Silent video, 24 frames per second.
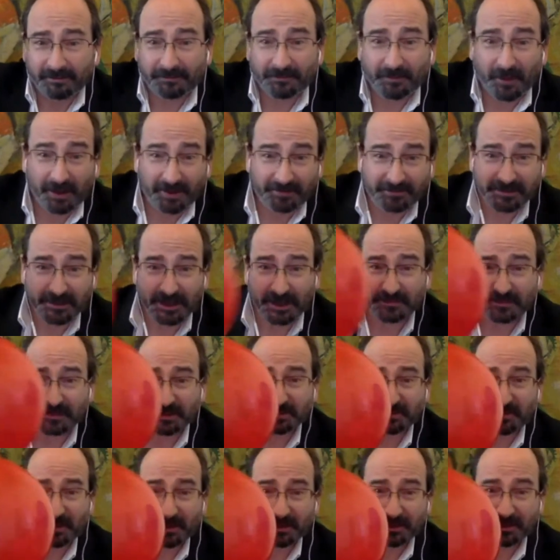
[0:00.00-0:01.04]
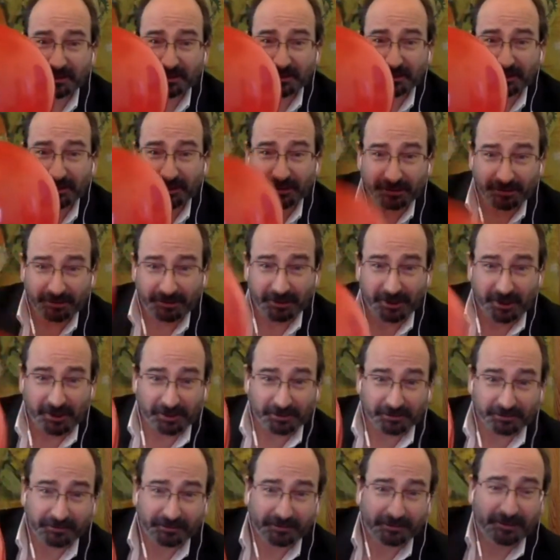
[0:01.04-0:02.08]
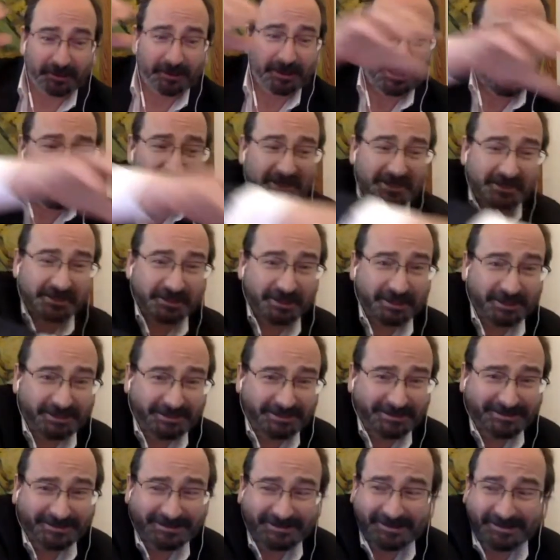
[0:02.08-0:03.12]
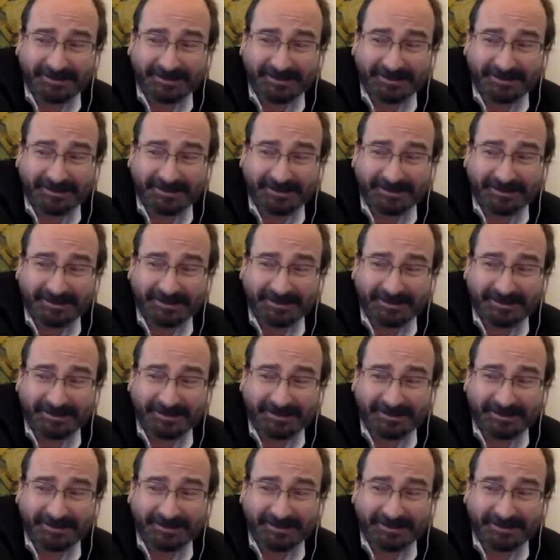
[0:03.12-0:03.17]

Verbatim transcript: Five times as much? No. Actually,